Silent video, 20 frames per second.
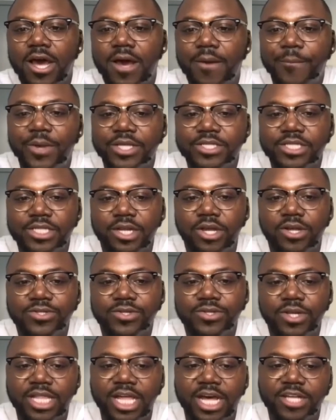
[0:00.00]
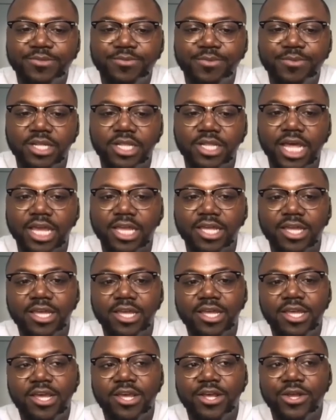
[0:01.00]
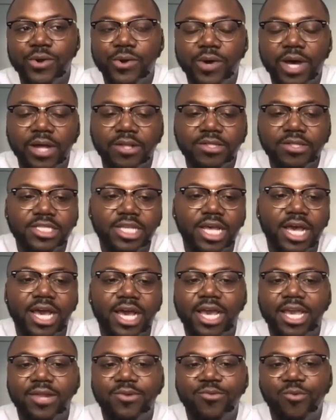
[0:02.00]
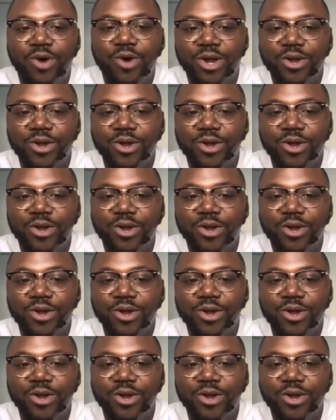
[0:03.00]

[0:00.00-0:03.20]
because um, it also allows me to like go outside,